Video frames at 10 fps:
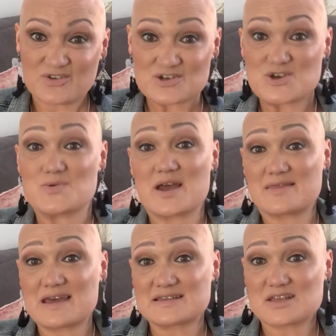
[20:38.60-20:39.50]
you too.
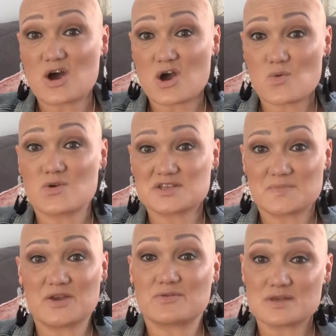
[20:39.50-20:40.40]
And I want
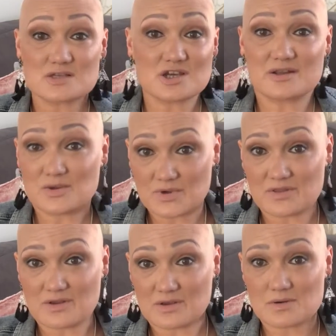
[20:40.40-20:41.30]
to be on this journey
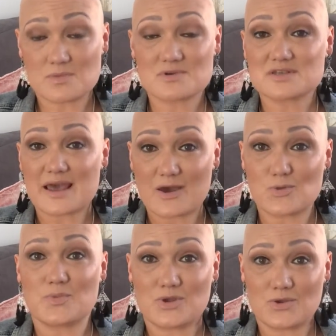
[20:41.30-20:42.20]
with you. I want to
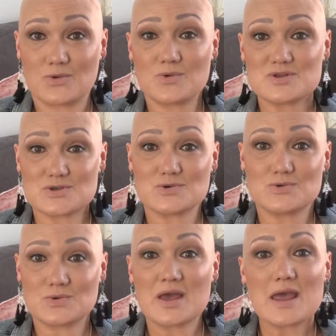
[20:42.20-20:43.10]
help you
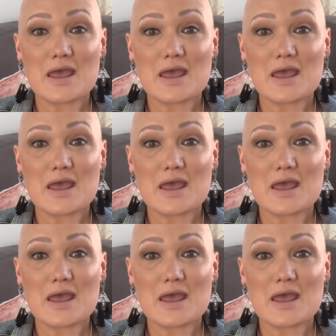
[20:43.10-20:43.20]
to